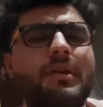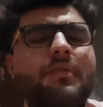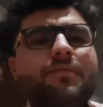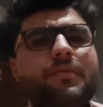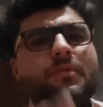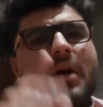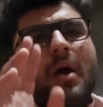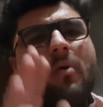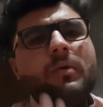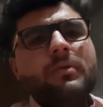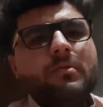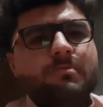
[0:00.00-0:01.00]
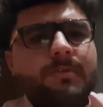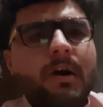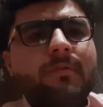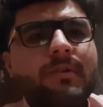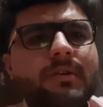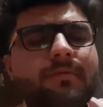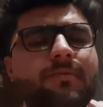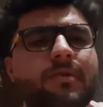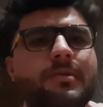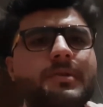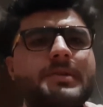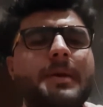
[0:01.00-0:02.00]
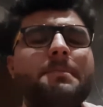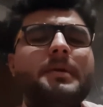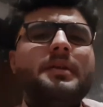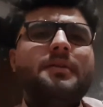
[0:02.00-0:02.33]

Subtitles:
If you have no power, for example,